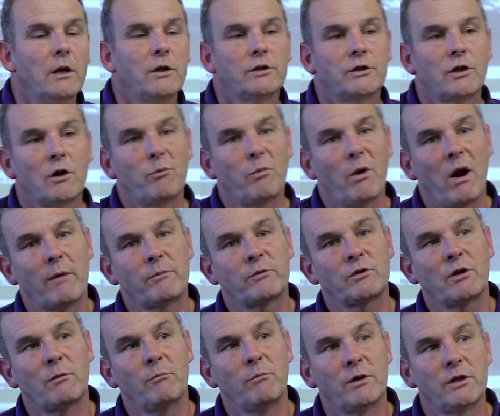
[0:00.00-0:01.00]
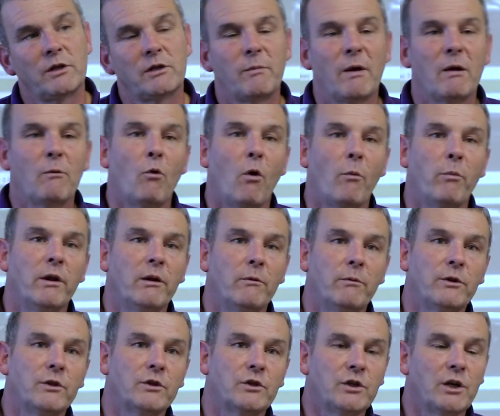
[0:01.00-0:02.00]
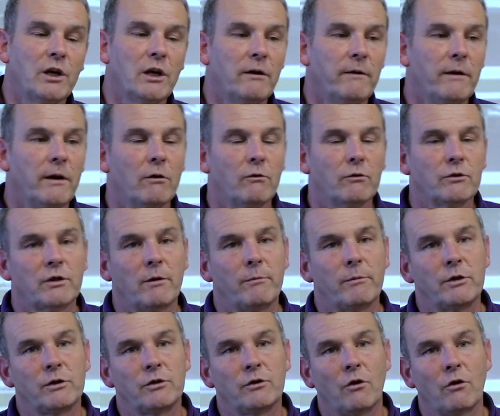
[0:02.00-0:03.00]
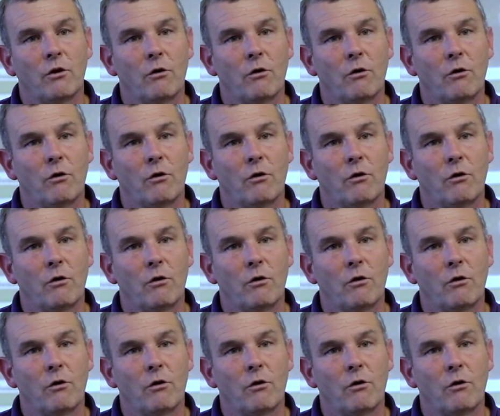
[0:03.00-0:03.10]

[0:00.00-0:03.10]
so perhaps somebody's a bit wobbly with the steering, or somebody's not